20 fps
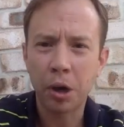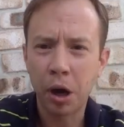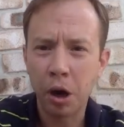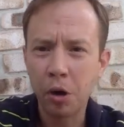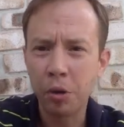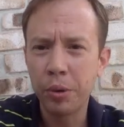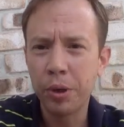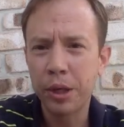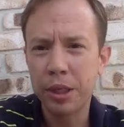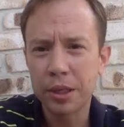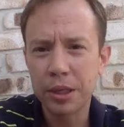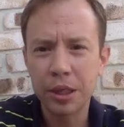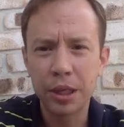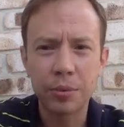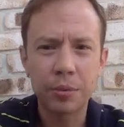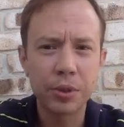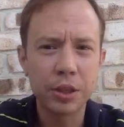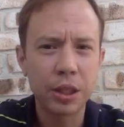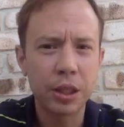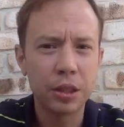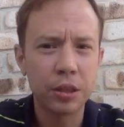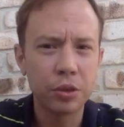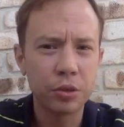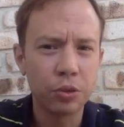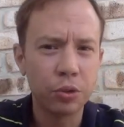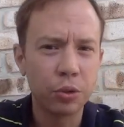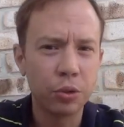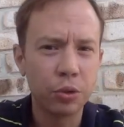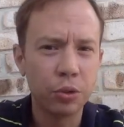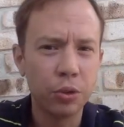owing in some sense
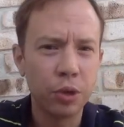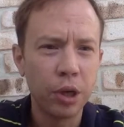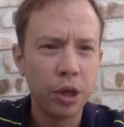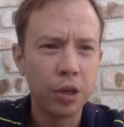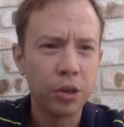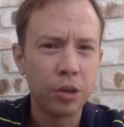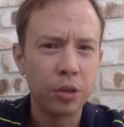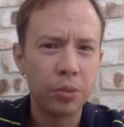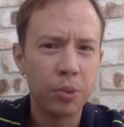to to